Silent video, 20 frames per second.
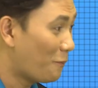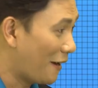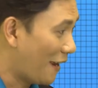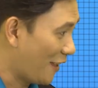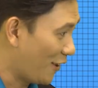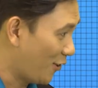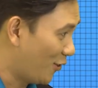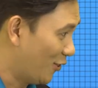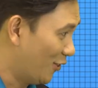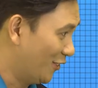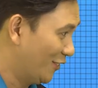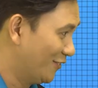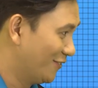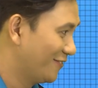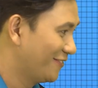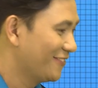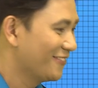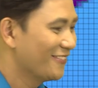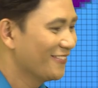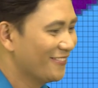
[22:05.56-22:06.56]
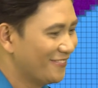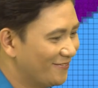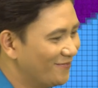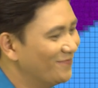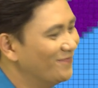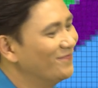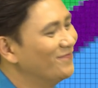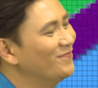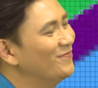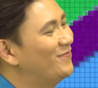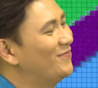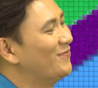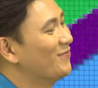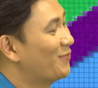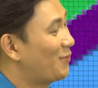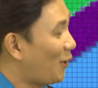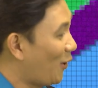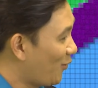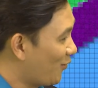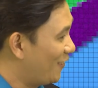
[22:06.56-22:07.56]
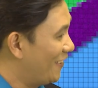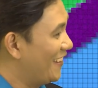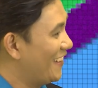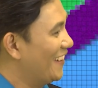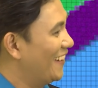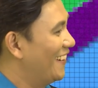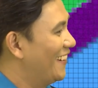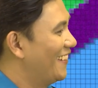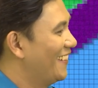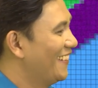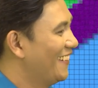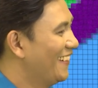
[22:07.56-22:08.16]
pala yun. Prof. Neil.